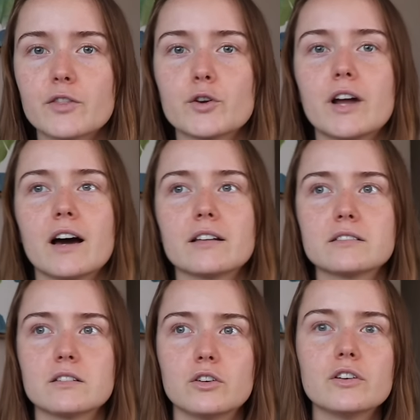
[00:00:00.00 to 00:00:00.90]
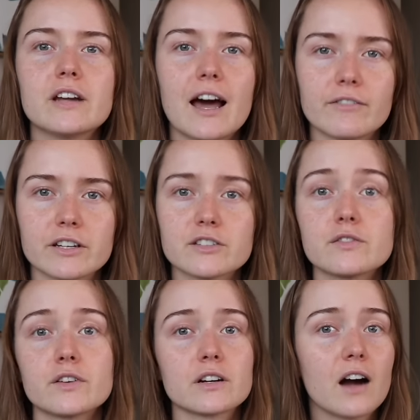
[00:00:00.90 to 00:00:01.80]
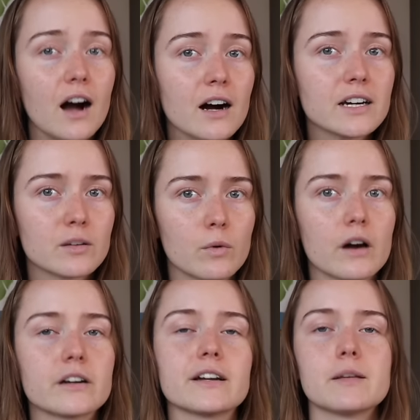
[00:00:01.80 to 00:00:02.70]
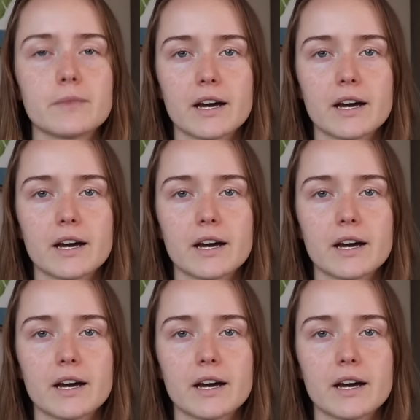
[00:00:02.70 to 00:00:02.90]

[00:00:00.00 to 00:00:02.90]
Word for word: They're not good evidence for Kangen water in my